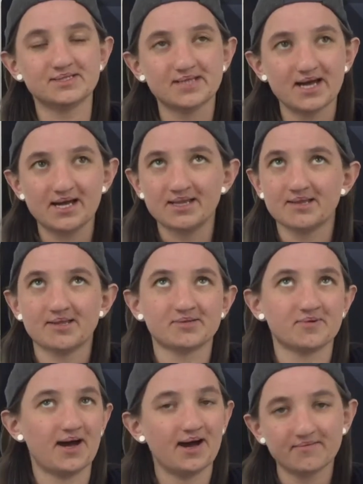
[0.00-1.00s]
saying that that's
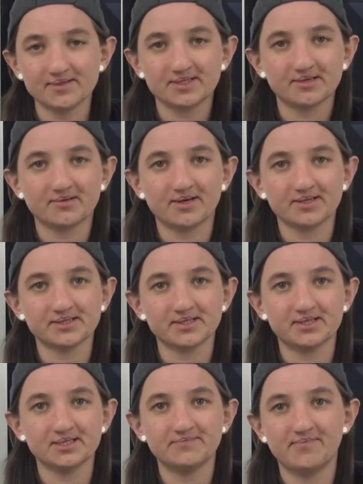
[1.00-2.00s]
what happens on
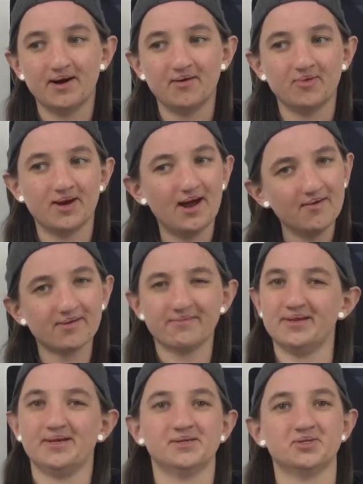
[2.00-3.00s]
Craigslist, but whenever
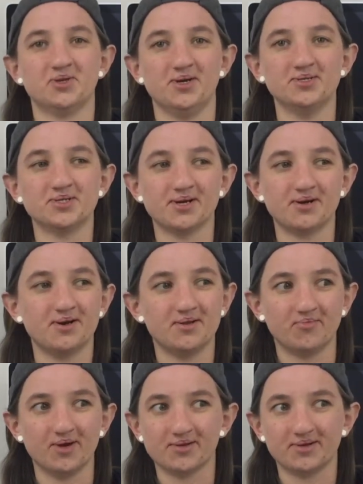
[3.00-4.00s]
meeting a stranger,
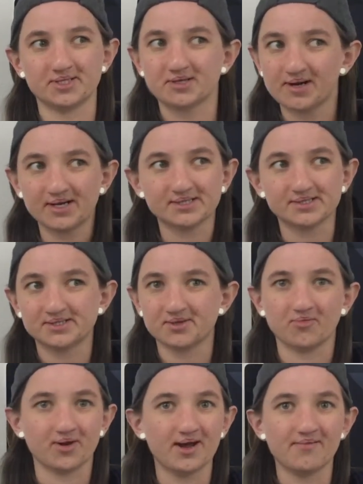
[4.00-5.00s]
whether it's Craigslist
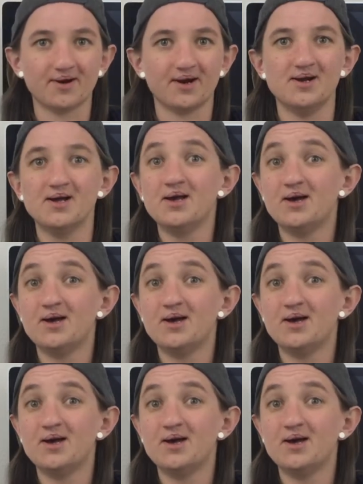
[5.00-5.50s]
or whatever,